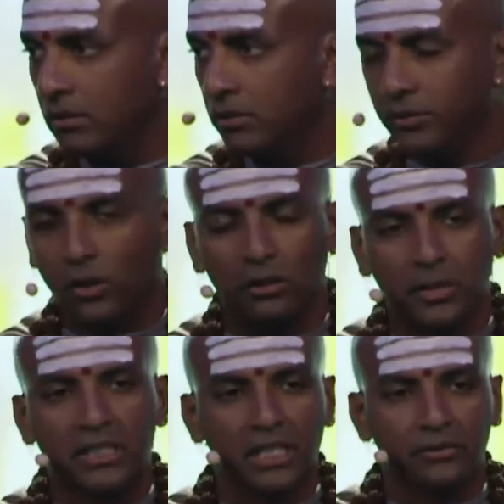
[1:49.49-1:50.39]
We've all
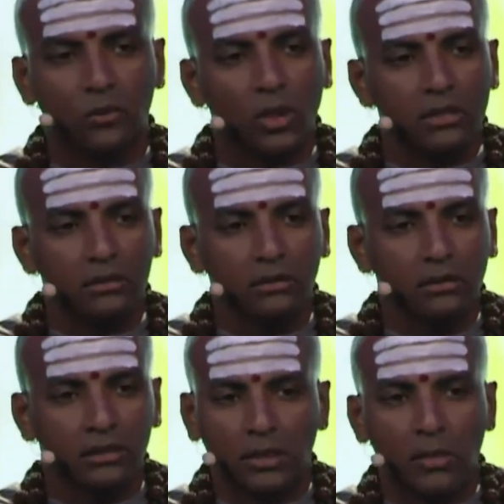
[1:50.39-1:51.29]
been given one.
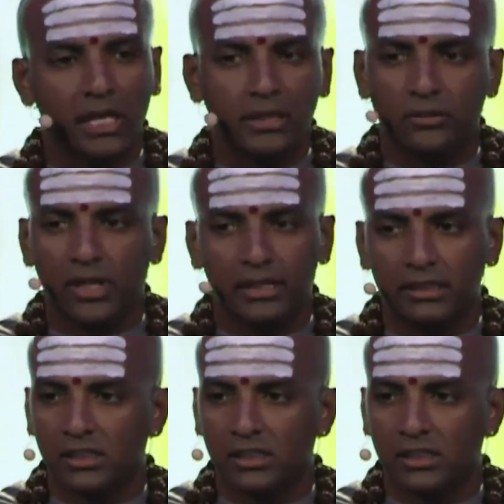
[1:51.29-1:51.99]
The mind created